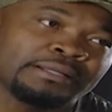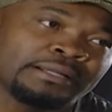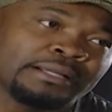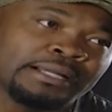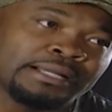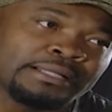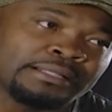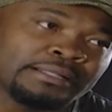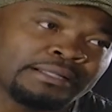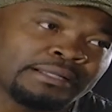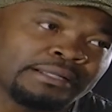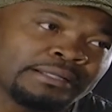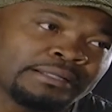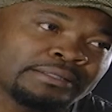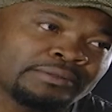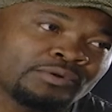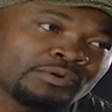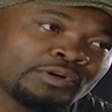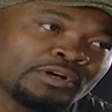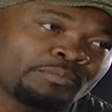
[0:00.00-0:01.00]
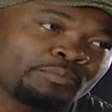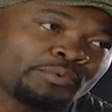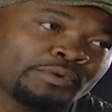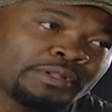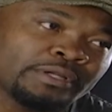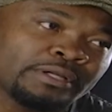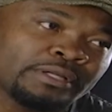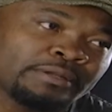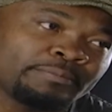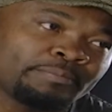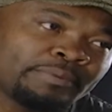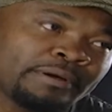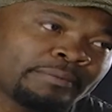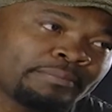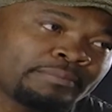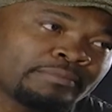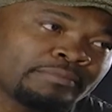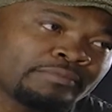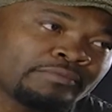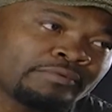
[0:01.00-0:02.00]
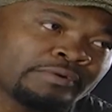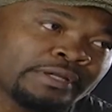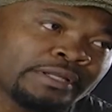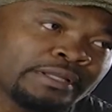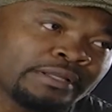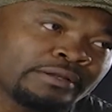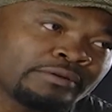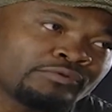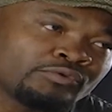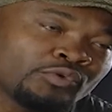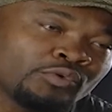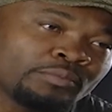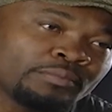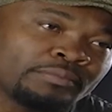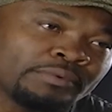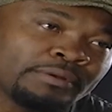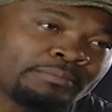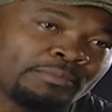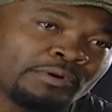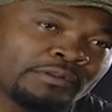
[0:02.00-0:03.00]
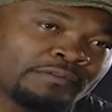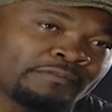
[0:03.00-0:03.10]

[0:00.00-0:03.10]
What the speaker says: and I hooked up with a hip hop reggae group, the Mud